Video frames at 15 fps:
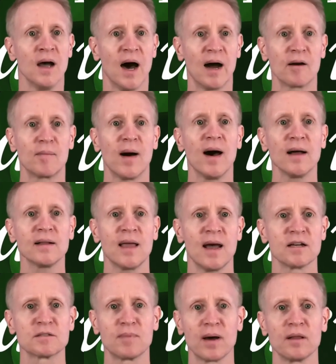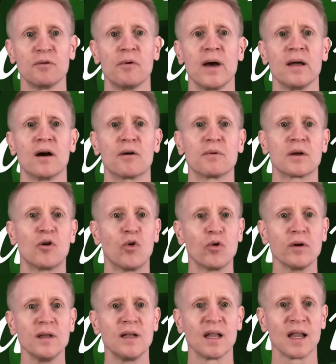Our podcasts, by the way, are
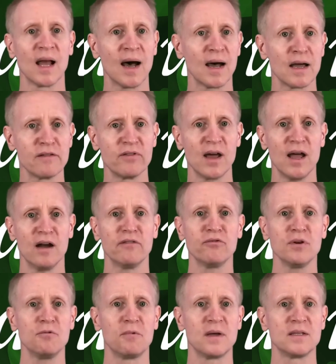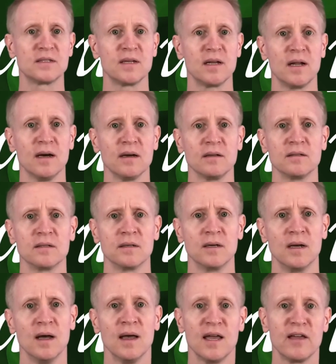recorded live every Wednesday night.
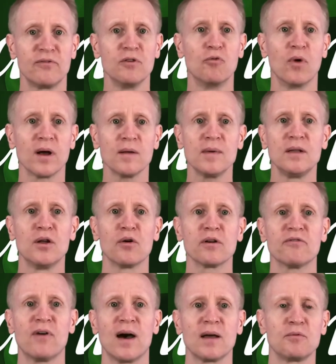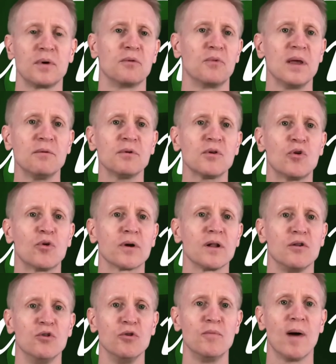If you want to be notified when we record a
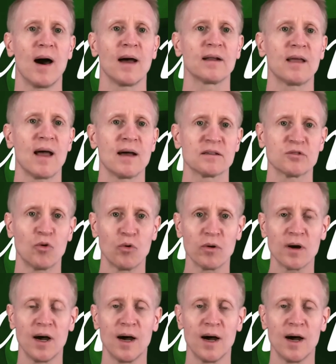new podcast or